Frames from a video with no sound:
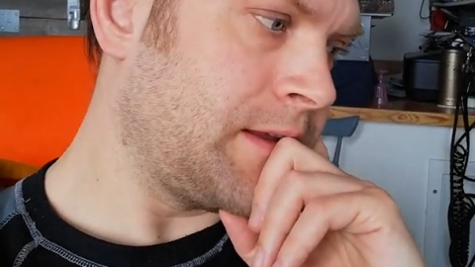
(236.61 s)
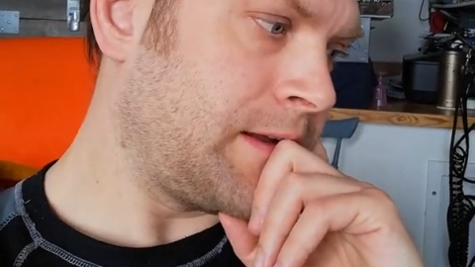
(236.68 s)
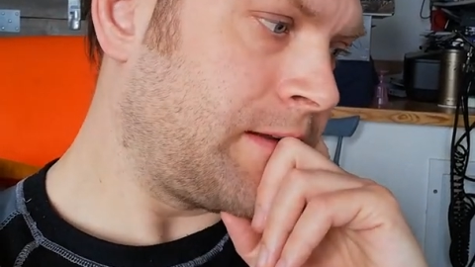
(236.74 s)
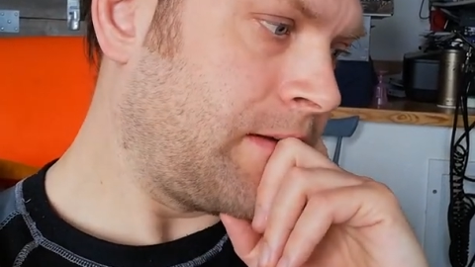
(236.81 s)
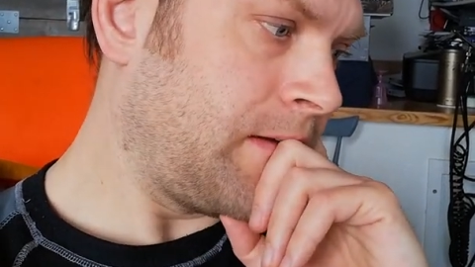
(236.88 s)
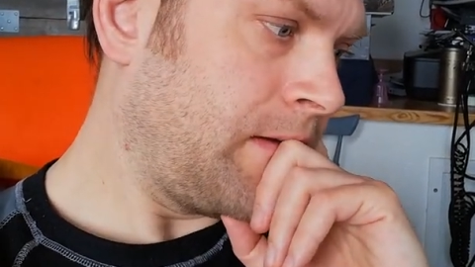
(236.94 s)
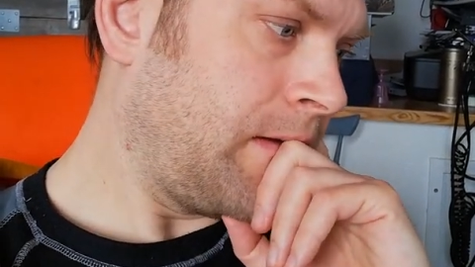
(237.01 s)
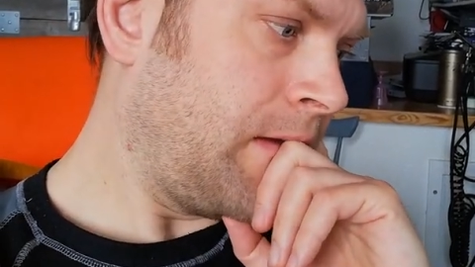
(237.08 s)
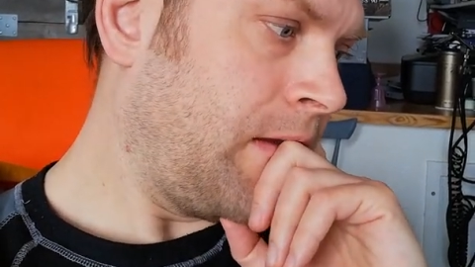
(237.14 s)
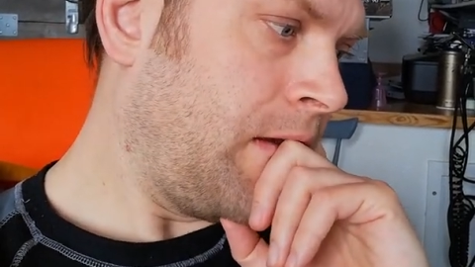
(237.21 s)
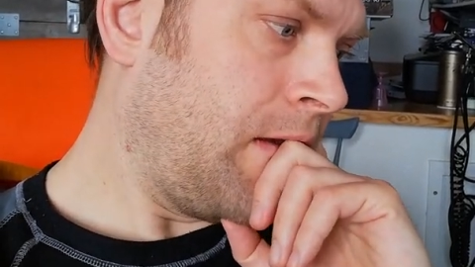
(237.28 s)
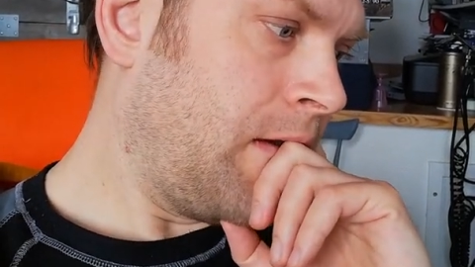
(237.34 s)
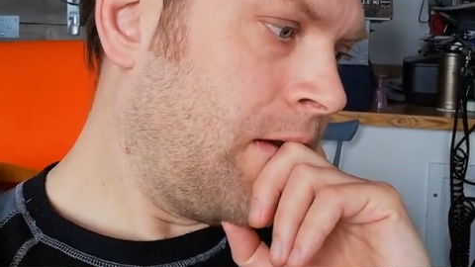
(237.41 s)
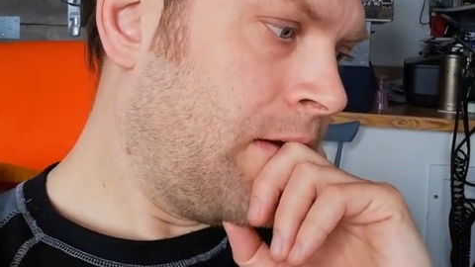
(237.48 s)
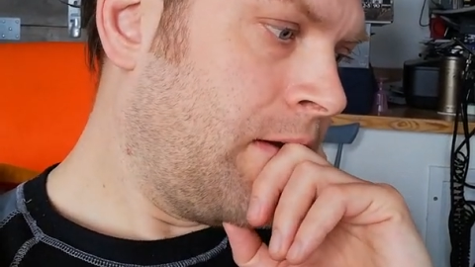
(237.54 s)
that.
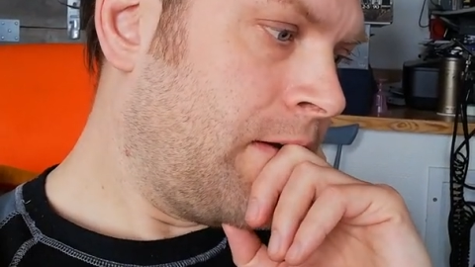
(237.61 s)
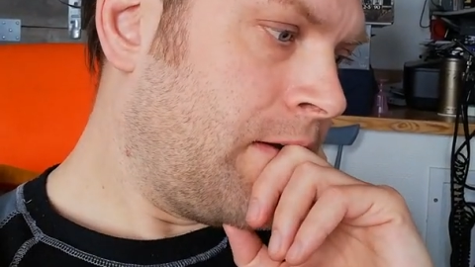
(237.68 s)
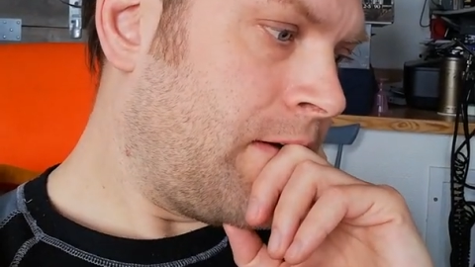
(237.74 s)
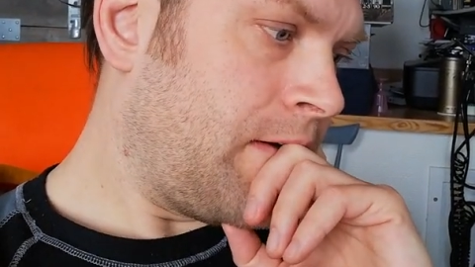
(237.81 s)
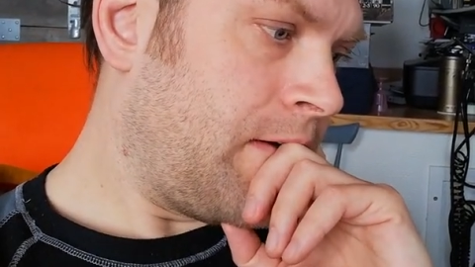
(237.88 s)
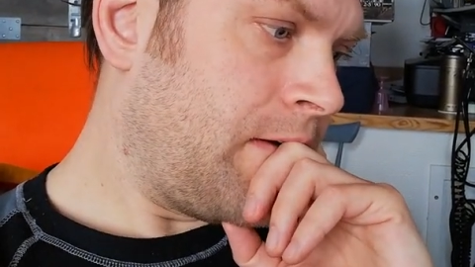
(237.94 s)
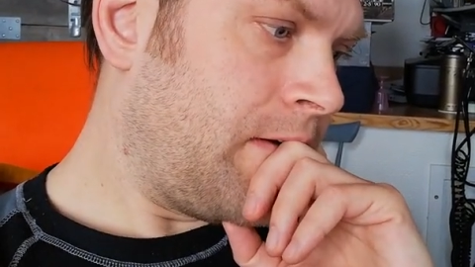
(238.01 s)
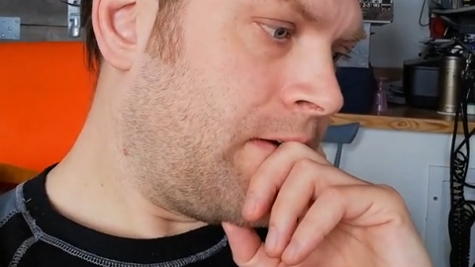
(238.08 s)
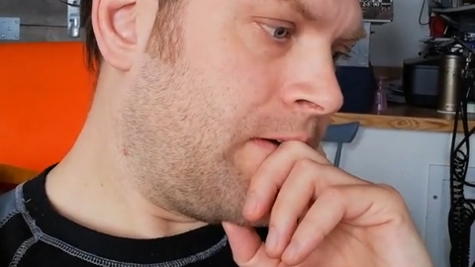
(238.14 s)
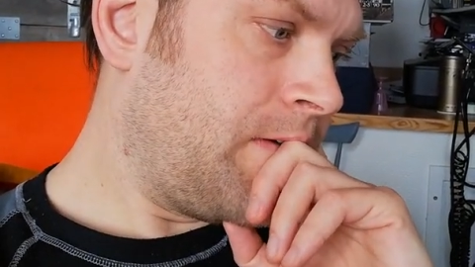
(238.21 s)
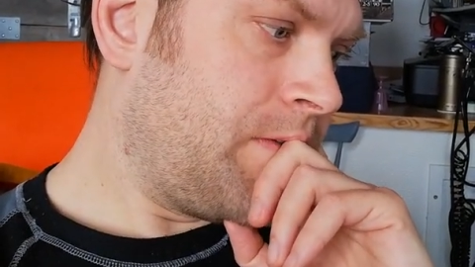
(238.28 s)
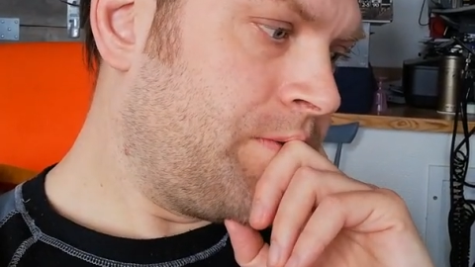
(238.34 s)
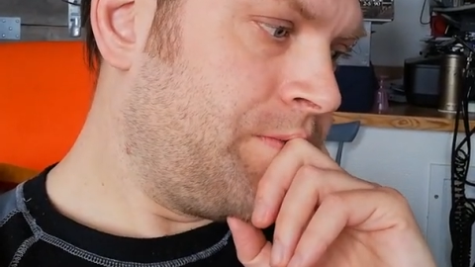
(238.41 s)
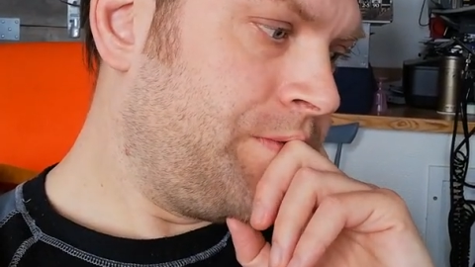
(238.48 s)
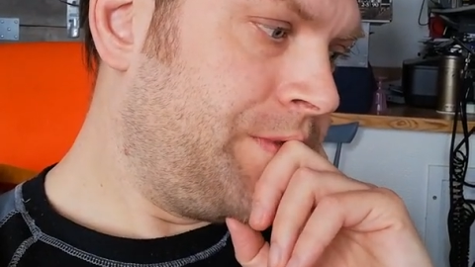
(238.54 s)

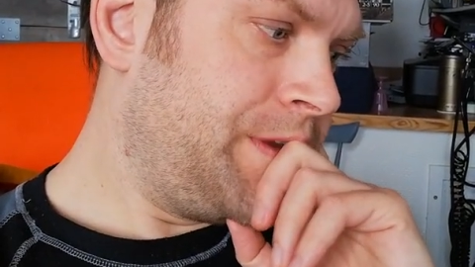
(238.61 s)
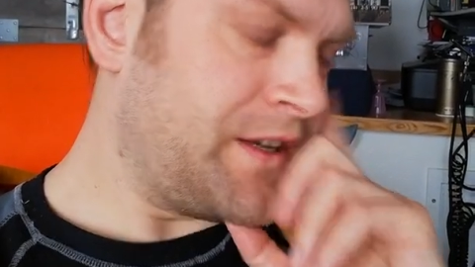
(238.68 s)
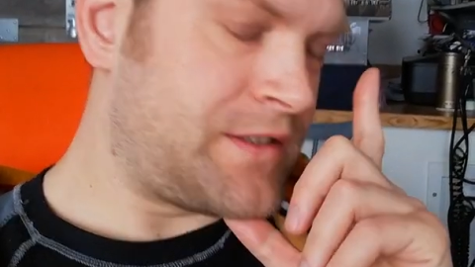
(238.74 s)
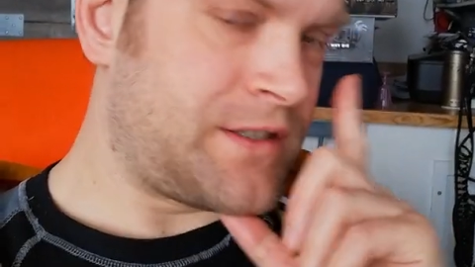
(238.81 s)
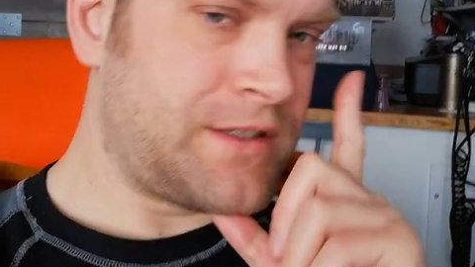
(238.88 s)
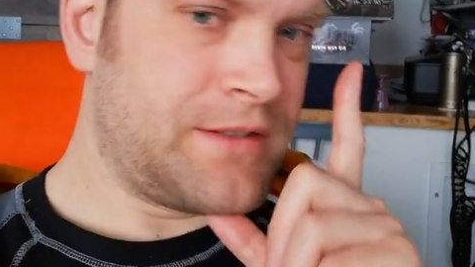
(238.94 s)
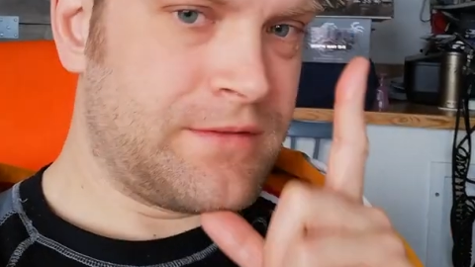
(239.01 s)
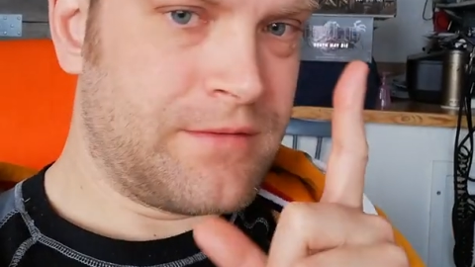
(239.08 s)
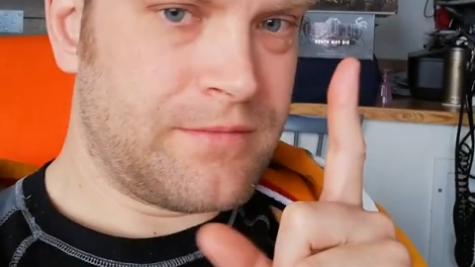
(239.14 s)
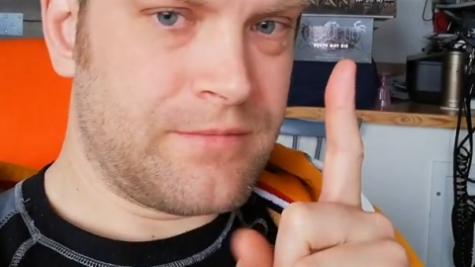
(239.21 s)
Yes,